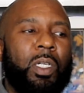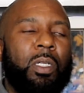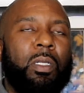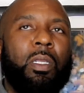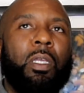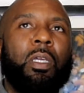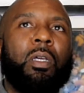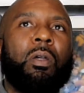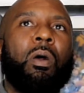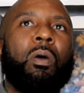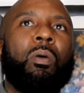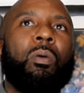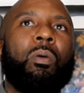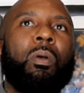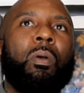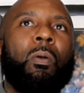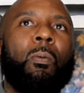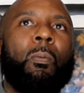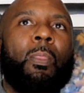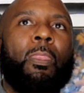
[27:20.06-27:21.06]
Nico.
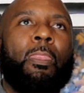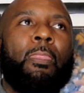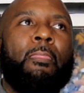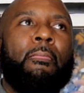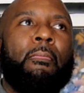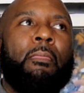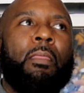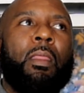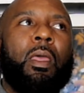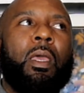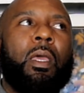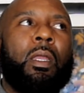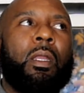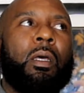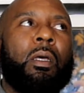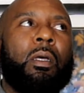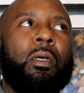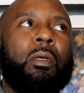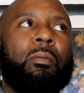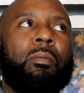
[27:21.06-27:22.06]
And
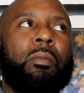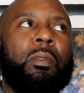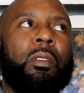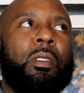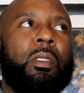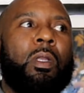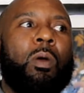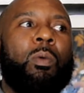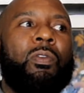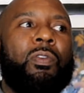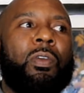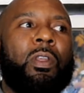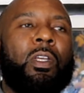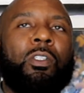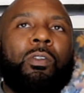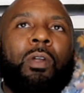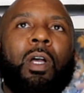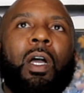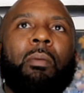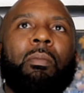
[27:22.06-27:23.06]
now we
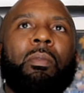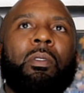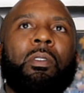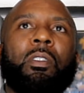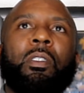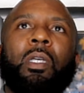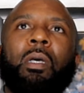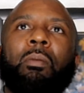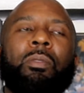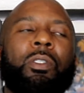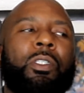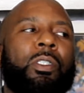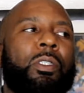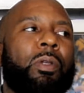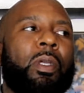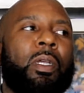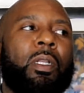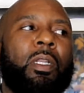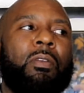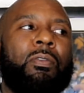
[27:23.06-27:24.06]
finna drop something
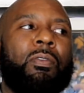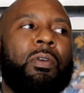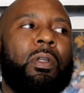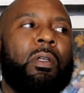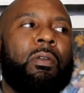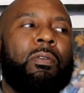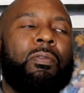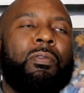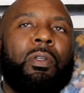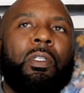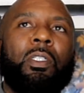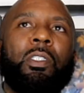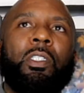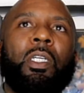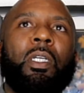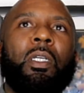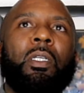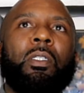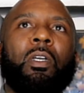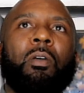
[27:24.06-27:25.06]
strictly for the
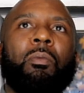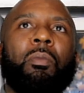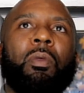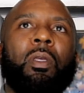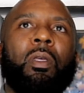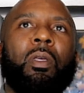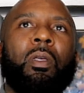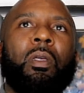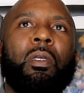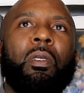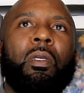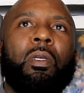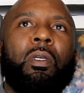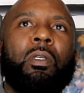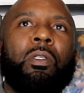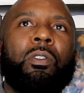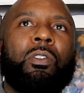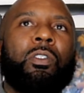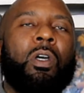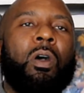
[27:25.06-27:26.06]
G's, homie.
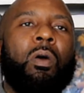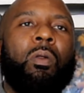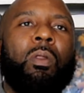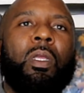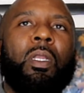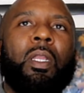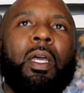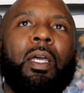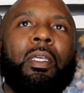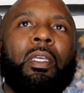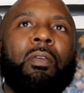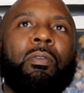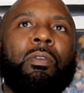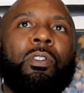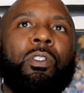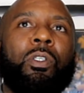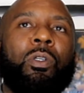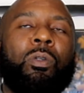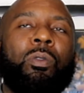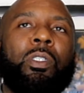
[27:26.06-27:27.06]
Totally not
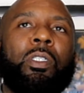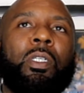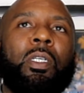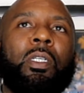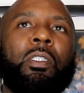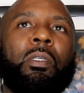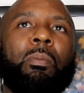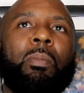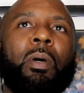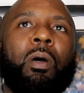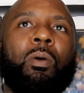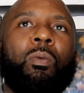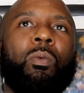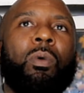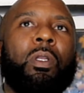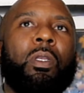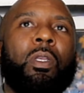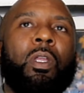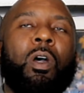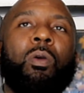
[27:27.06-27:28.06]
giving two shits about
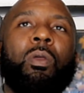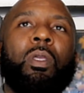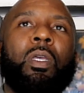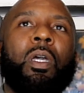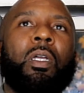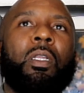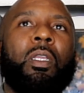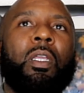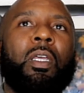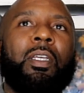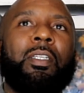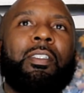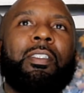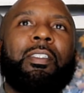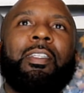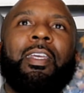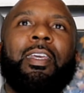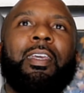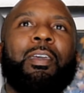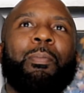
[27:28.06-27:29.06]
what no young niggas
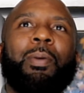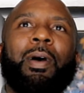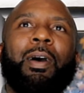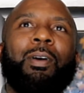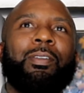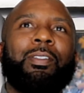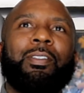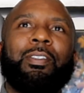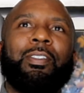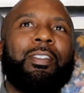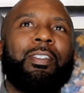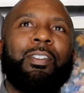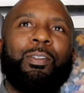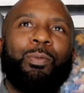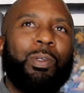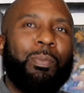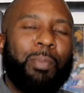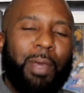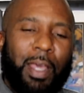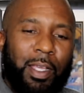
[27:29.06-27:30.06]
think about.
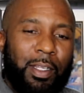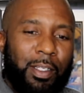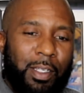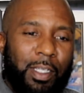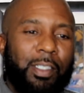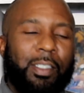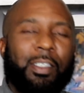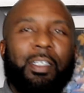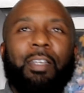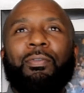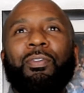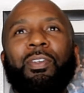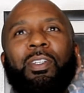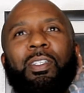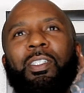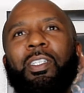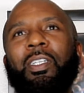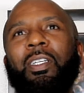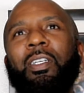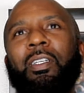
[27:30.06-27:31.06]
We made this shit for the
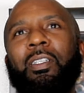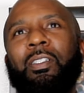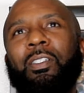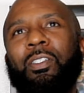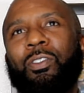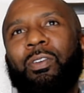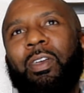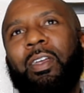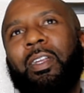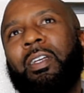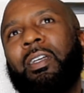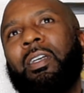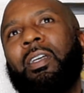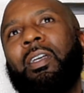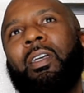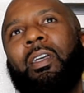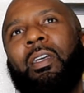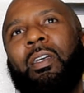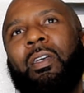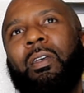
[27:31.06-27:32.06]
G's, straight up.
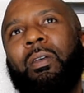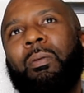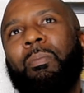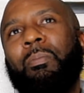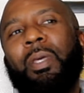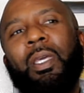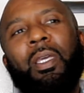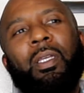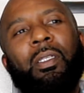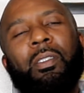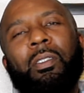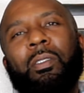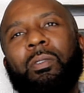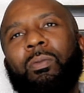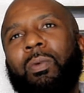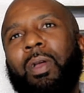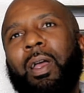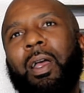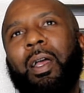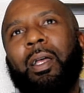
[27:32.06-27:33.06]
Beats,
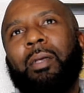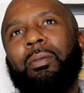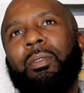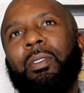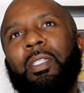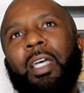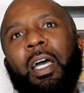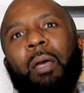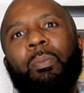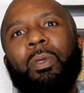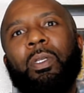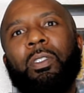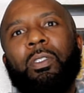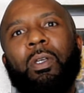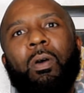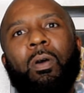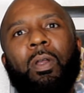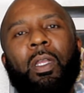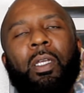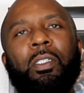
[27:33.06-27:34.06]
rhymes, topics,
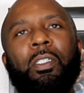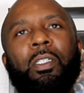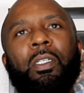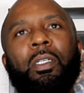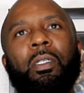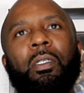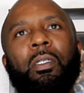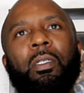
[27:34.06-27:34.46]
all that shit.